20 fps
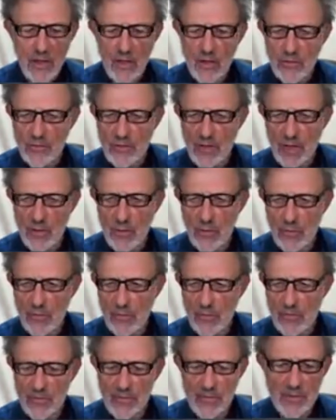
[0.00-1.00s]
So
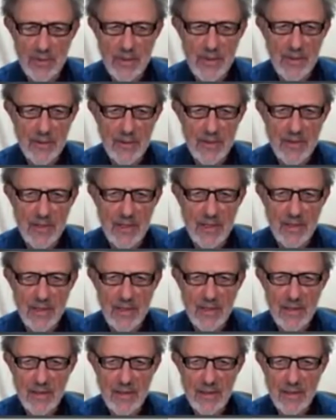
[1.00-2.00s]

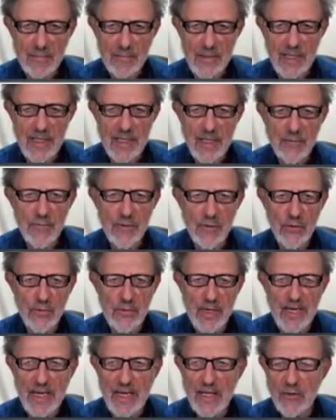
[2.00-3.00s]
let me give you
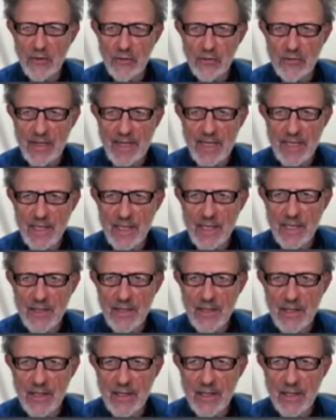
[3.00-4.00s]
my understanding
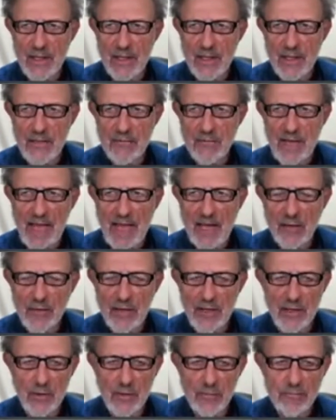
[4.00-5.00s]
of how
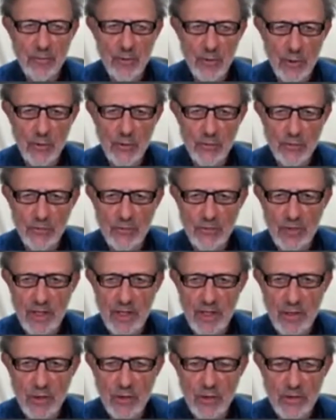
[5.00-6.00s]
to approach
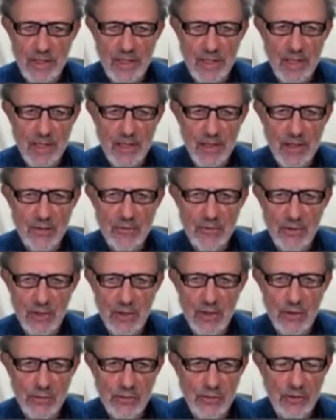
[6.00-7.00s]
learning a
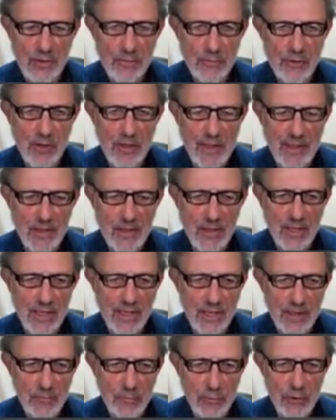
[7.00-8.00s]
difficult subject
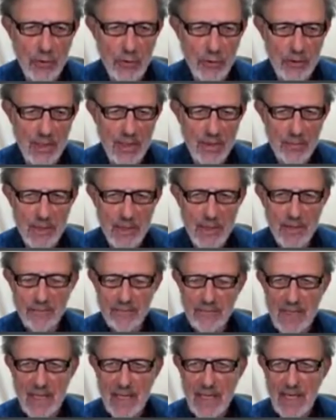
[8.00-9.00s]
like programming.
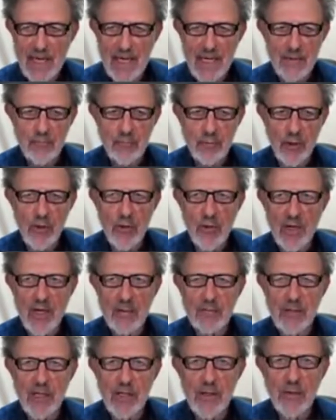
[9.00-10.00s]
In
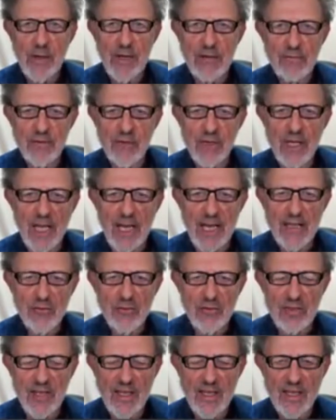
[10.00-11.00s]
programming, you have
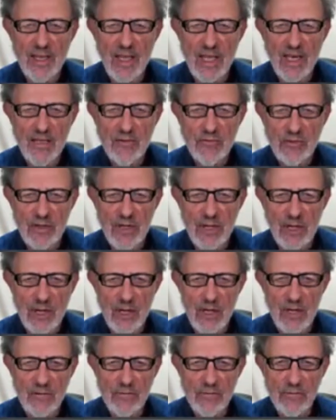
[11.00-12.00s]
lots and lots
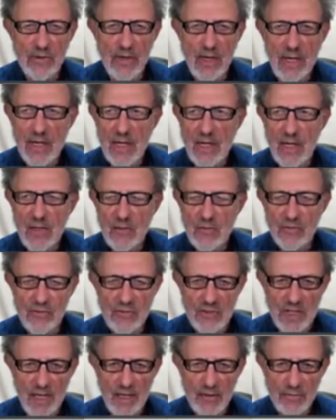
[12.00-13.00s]
of
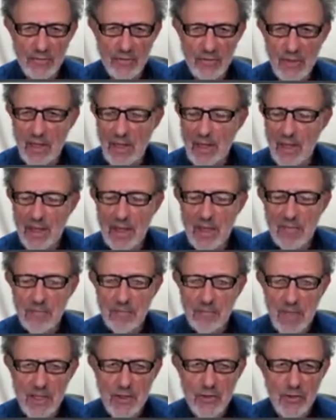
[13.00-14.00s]
stuff.
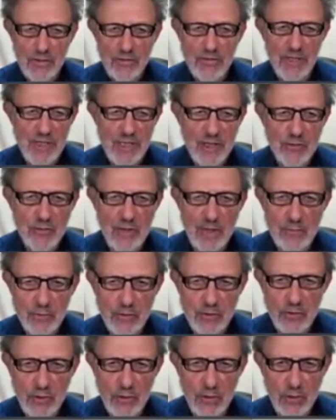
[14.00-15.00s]
Much of it is
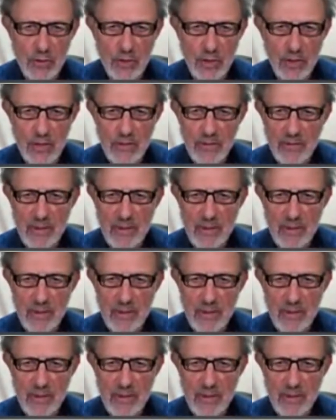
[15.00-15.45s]
obscure.